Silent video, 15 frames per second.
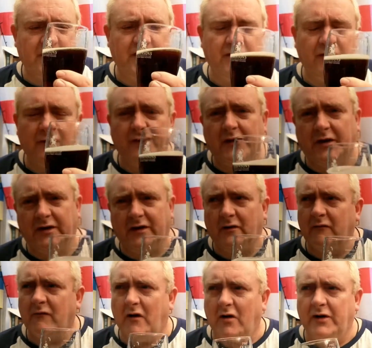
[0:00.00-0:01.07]
we used it, and
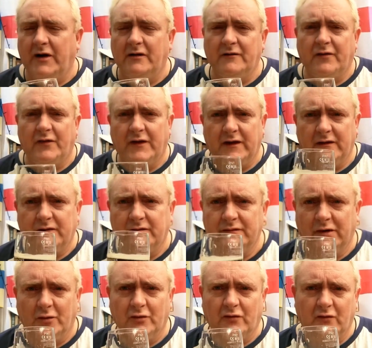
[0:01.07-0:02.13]
now I've got an healthy
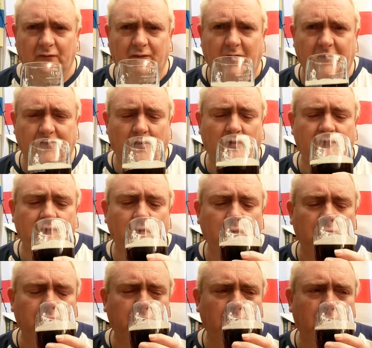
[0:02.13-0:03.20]
dose of
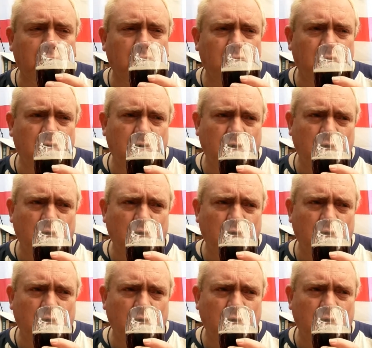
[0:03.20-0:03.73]
SO4. So